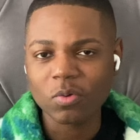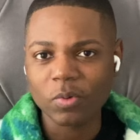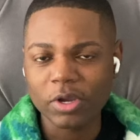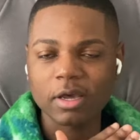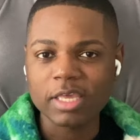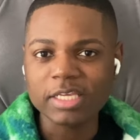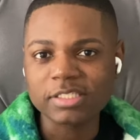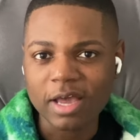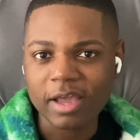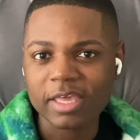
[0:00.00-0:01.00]
where
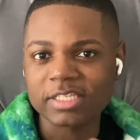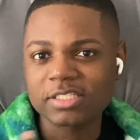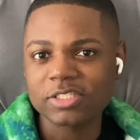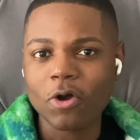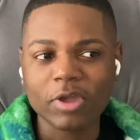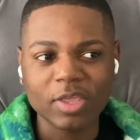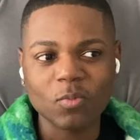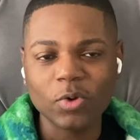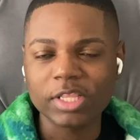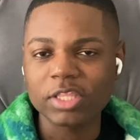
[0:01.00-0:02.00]
Ezak is talking
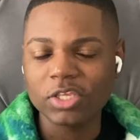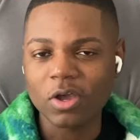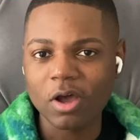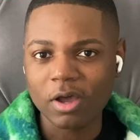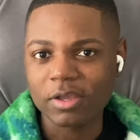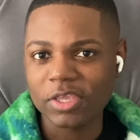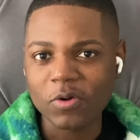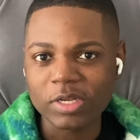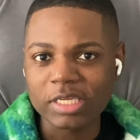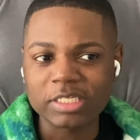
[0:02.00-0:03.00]
with
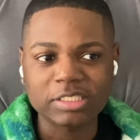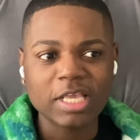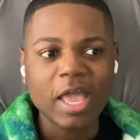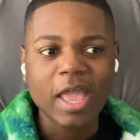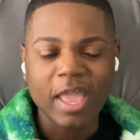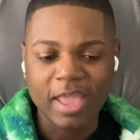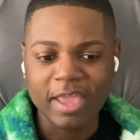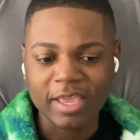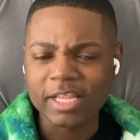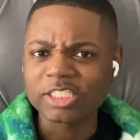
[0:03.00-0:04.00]
Jonas
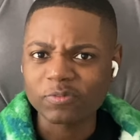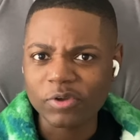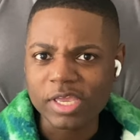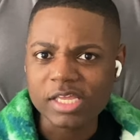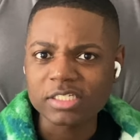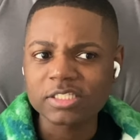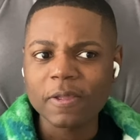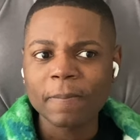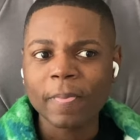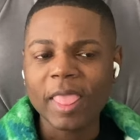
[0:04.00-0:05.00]
and his friends
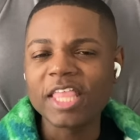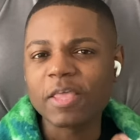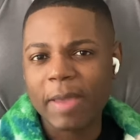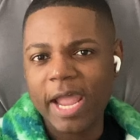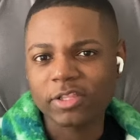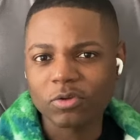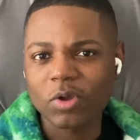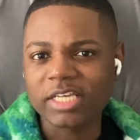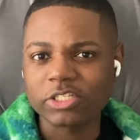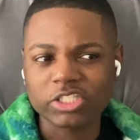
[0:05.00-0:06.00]
in the bathroom.
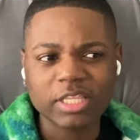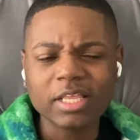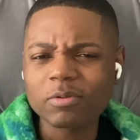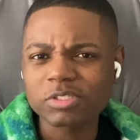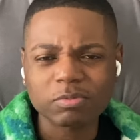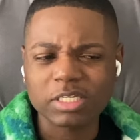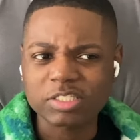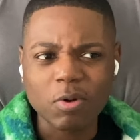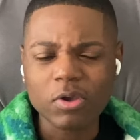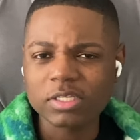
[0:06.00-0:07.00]
I think they was like
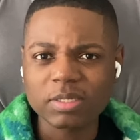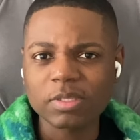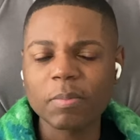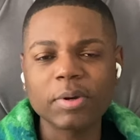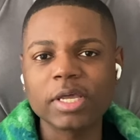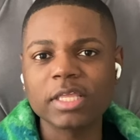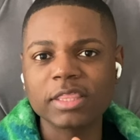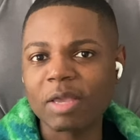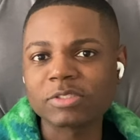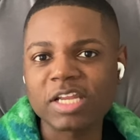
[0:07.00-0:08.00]
smoking or something, but they was in the